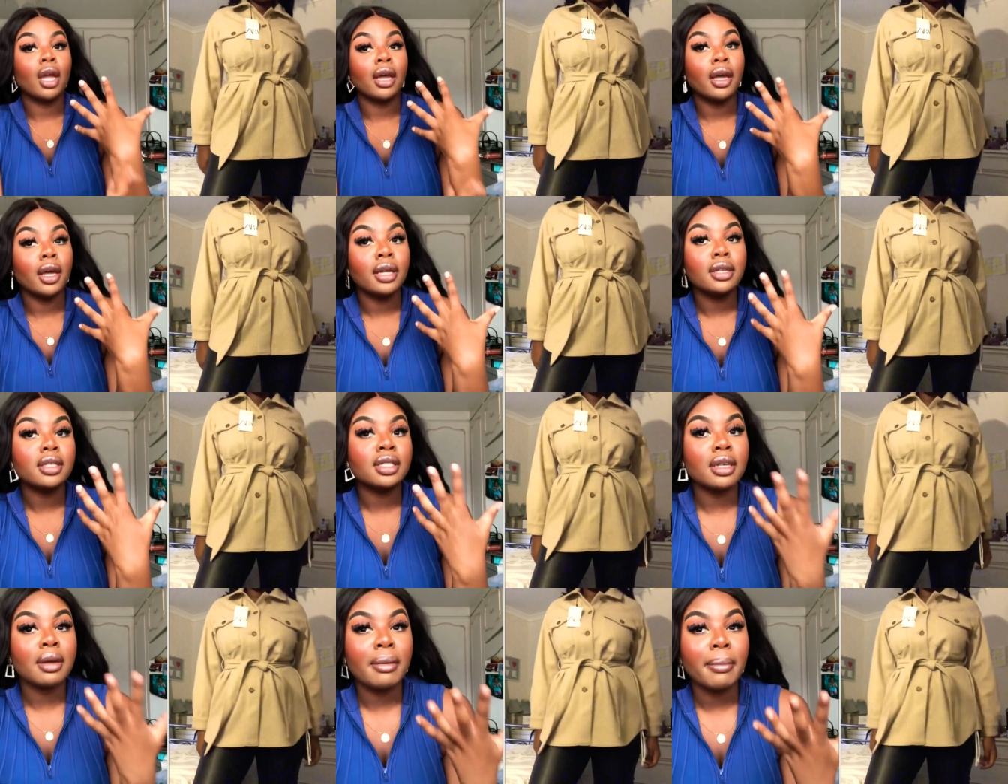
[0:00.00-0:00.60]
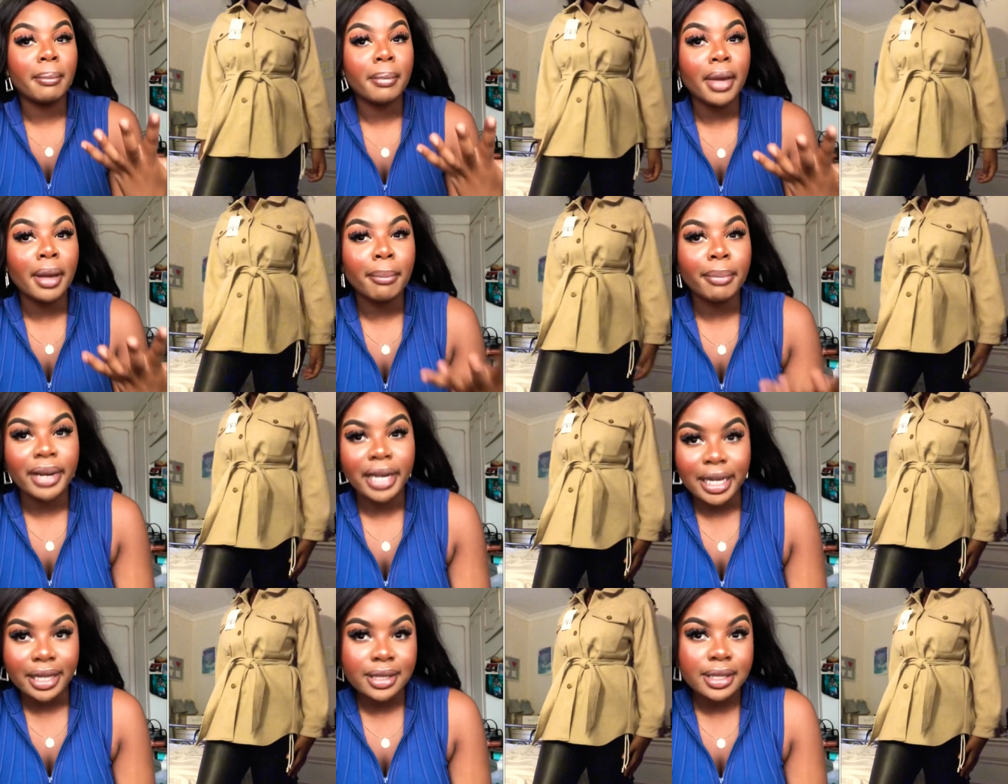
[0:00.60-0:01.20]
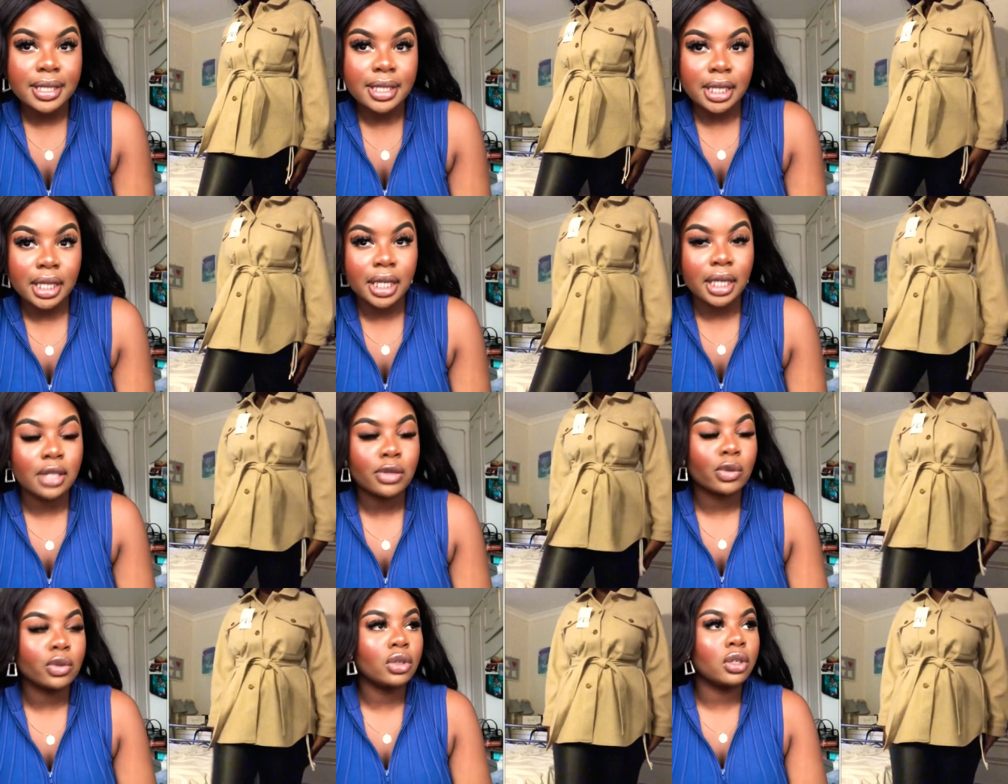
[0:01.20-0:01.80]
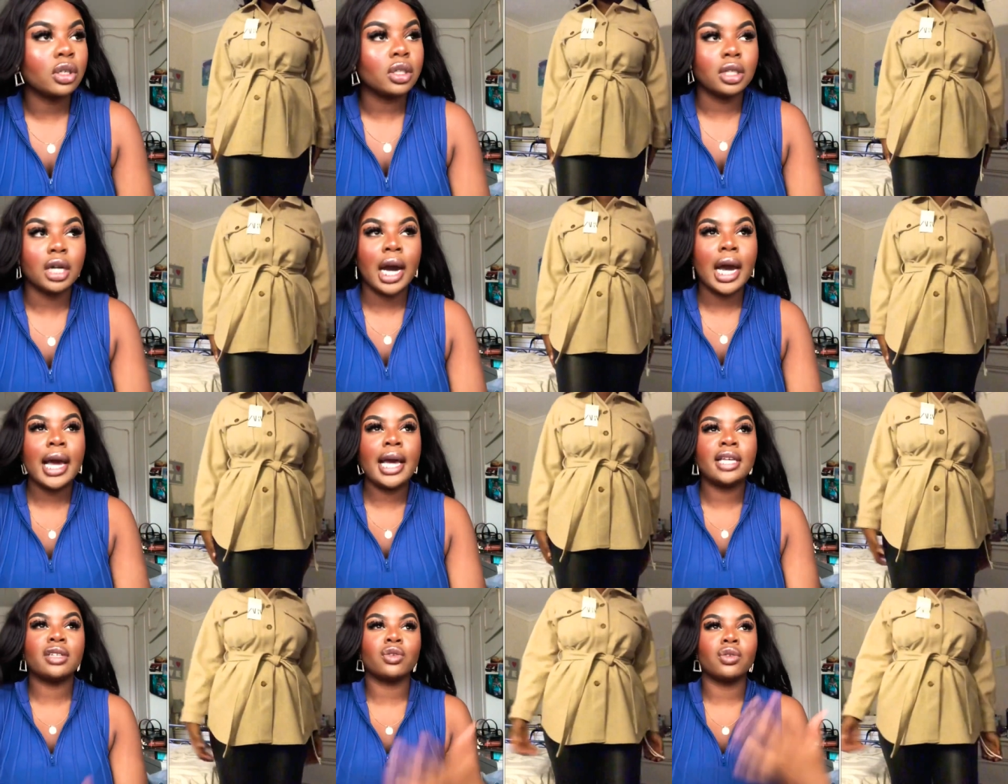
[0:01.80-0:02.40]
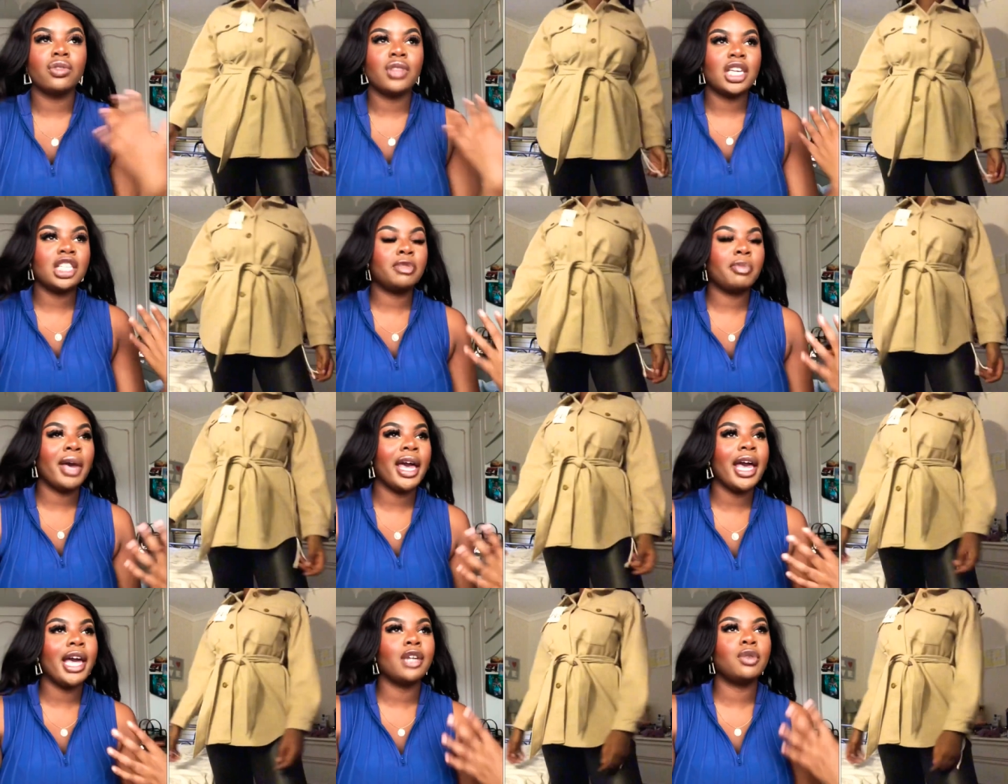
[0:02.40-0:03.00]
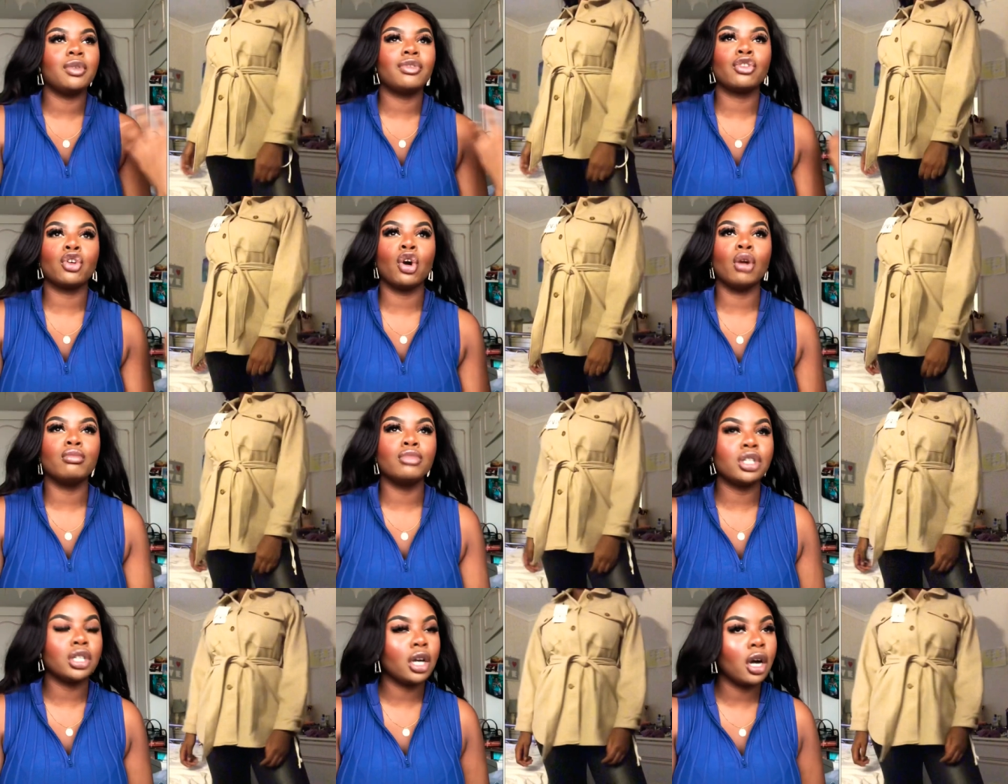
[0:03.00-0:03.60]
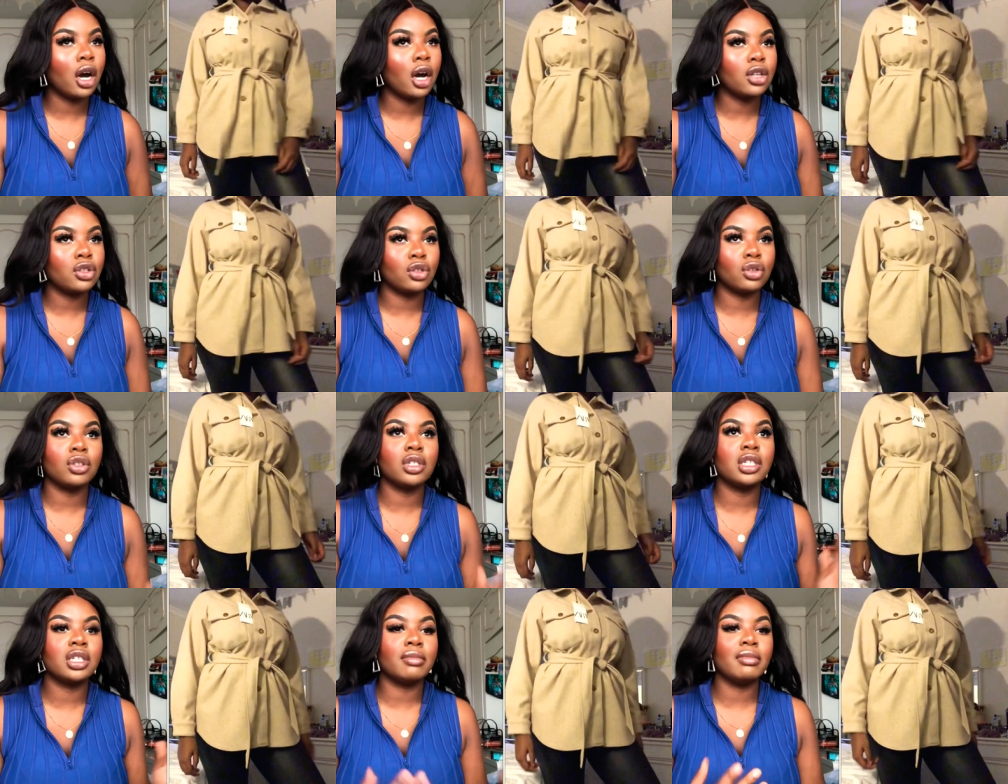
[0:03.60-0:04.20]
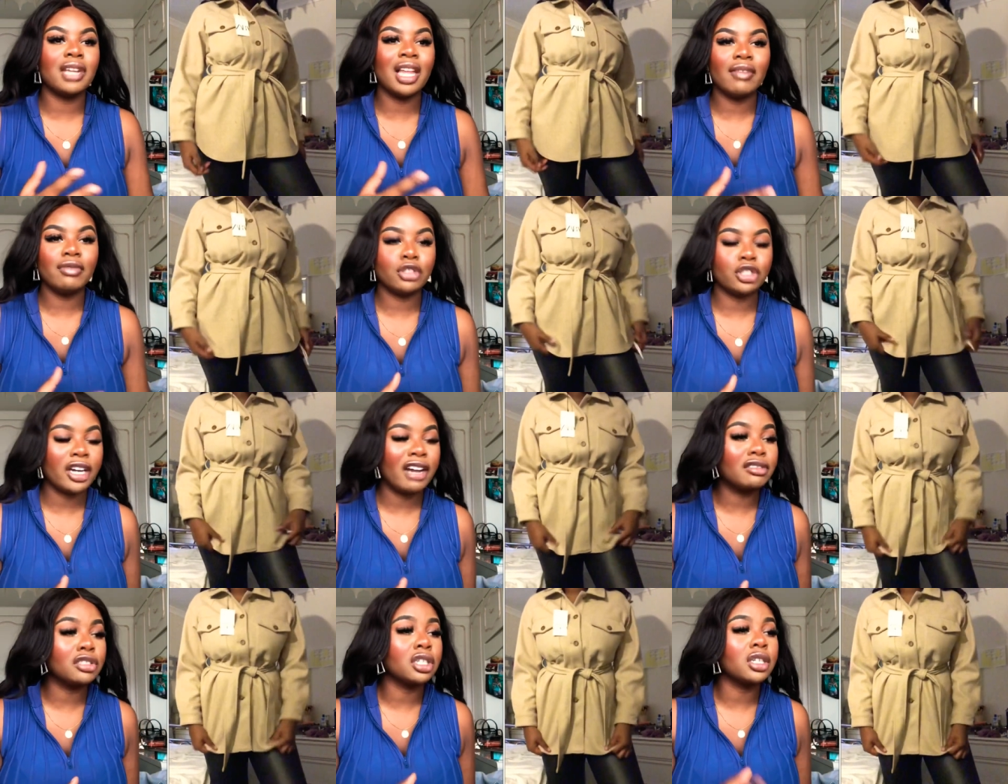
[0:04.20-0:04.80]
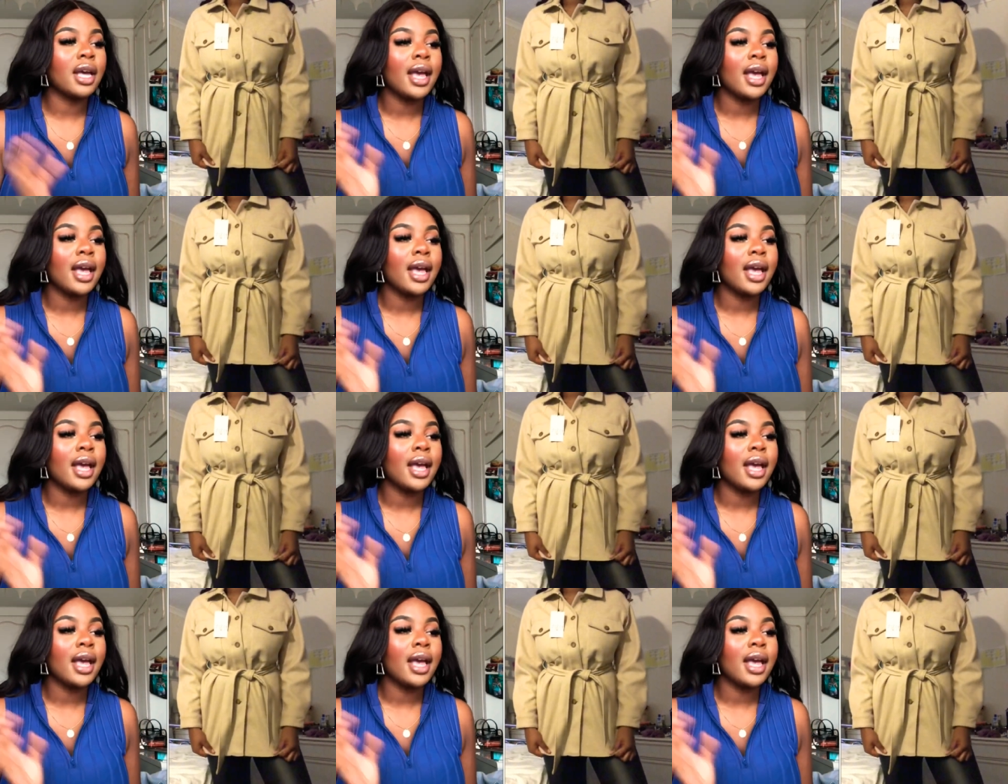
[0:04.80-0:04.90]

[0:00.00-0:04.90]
some Balenci's would look nice, or this paired with Comme des Garçons, some leather trousers.